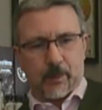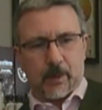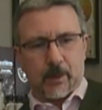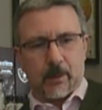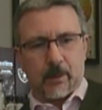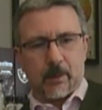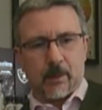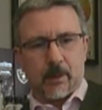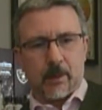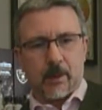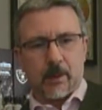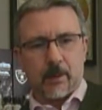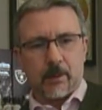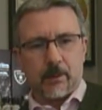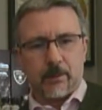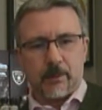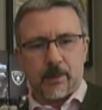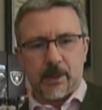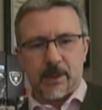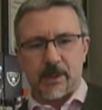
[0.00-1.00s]
Oh,
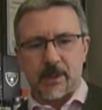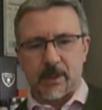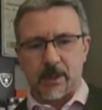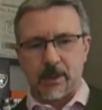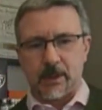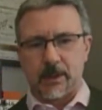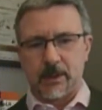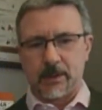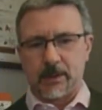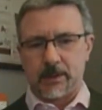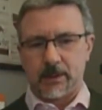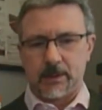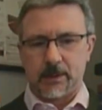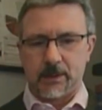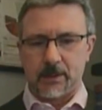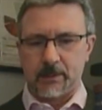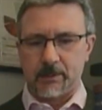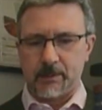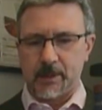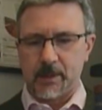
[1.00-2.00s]
right,
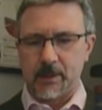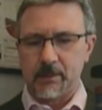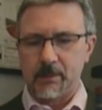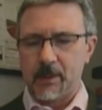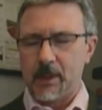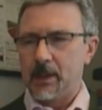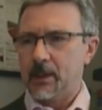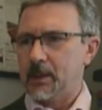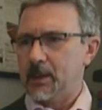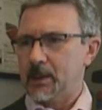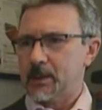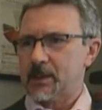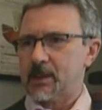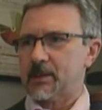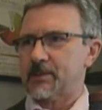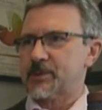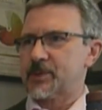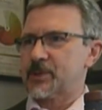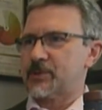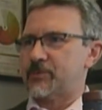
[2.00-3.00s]
there we go. See, I'm
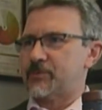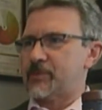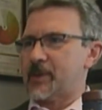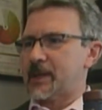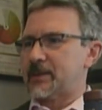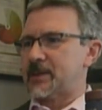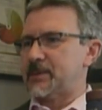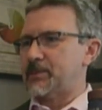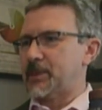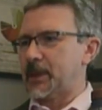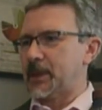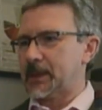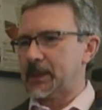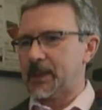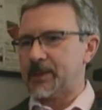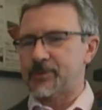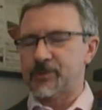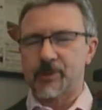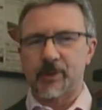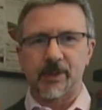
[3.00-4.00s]
surrounded by
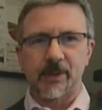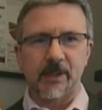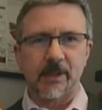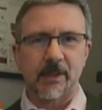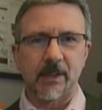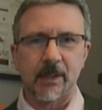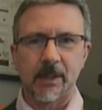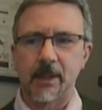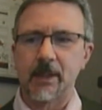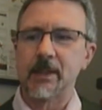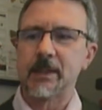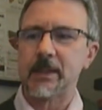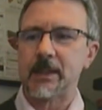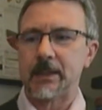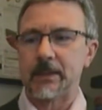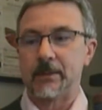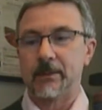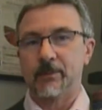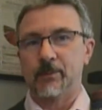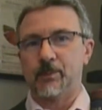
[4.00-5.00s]
Glendronach today.
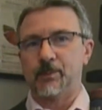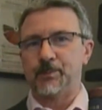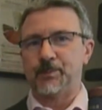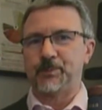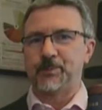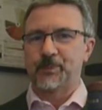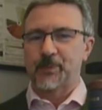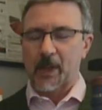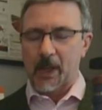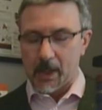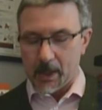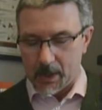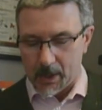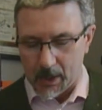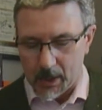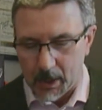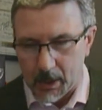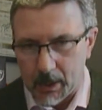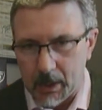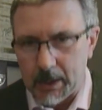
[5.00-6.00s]

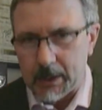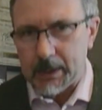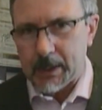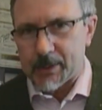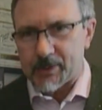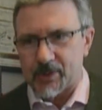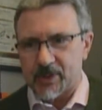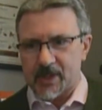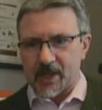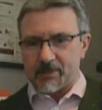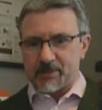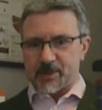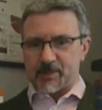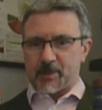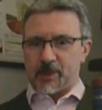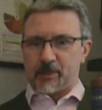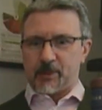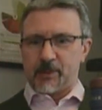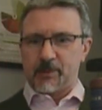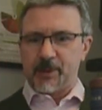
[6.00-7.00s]
It just happens to be
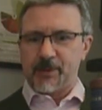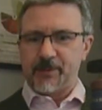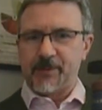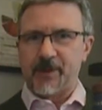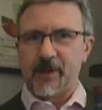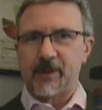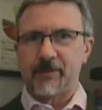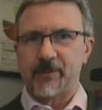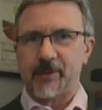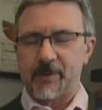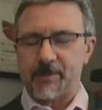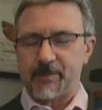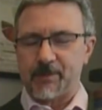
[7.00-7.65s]
one of my favourite.